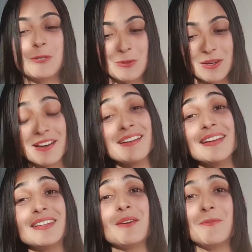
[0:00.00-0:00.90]
learn
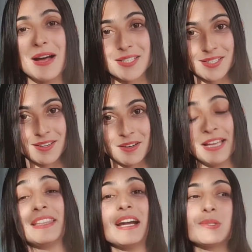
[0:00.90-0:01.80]
little faster,
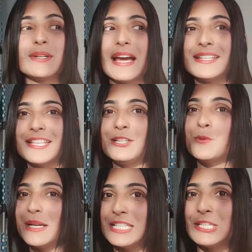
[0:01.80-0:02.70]
and that's what I say to
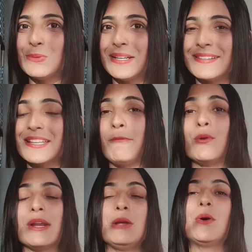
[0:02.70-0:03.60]
my students, if you
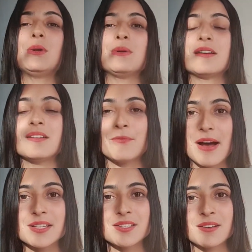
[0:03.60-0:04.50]
really want to learn
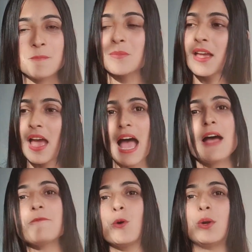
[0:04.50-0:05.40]
faster,
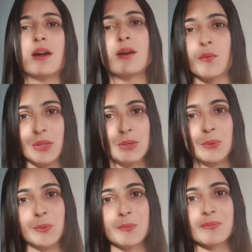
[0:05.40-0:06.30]
have co-learner with
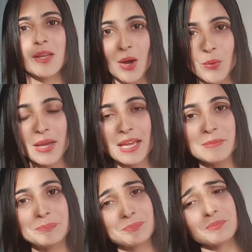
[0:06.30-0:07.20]
you.
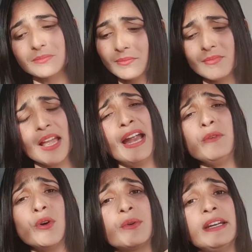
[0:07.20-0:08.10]
Okay, and
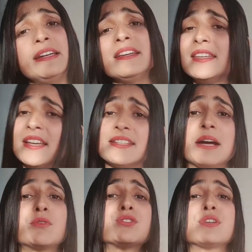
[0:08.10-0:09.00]
for reading, yes, I
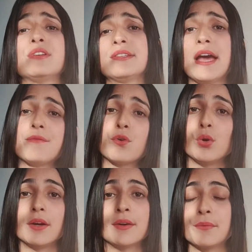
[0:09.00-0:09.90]
would suggest have
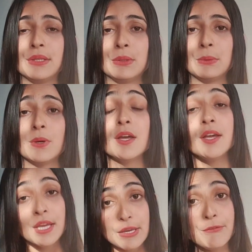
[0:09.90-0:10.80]
co-learner with you.
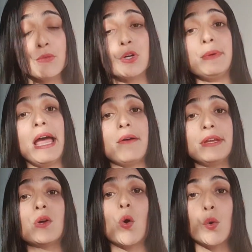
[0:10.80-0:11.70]
If you would be
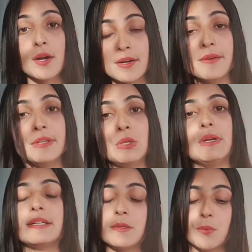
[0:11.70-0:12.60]
having co-learner with you,
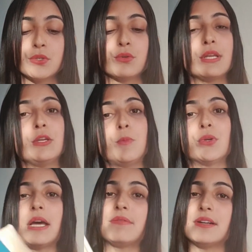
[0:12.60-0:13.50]
let's suppose today you both
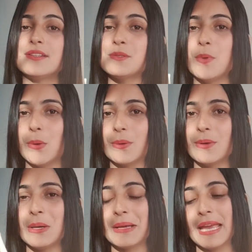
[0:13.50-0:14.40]
have read this book,
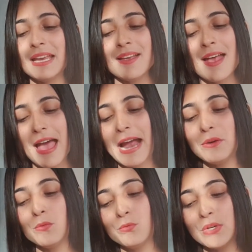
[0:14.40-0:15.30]
okay,
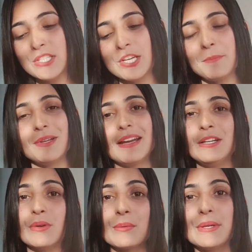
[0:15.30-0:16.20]
and first chapter, and
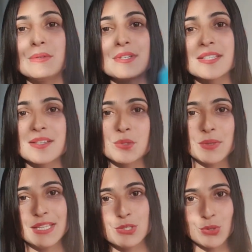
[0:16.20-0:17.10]
you are going to discuss
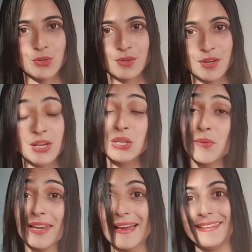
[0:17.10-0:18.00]
with each other, you
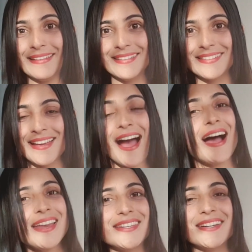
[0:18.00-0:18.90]
will like it. I
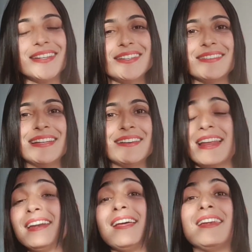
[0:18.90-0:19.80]
had done it earlier
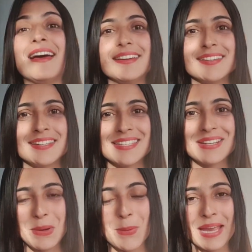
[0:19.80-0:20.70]
and I liked it.
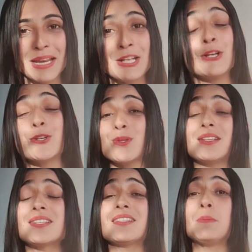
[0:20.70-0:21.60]
Okay, so
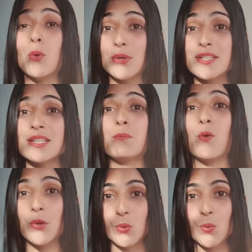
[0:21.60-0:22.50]
this is the bonus tip
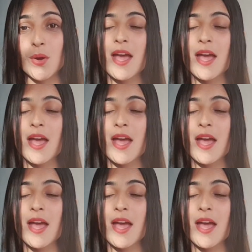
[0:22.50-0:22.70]
for you,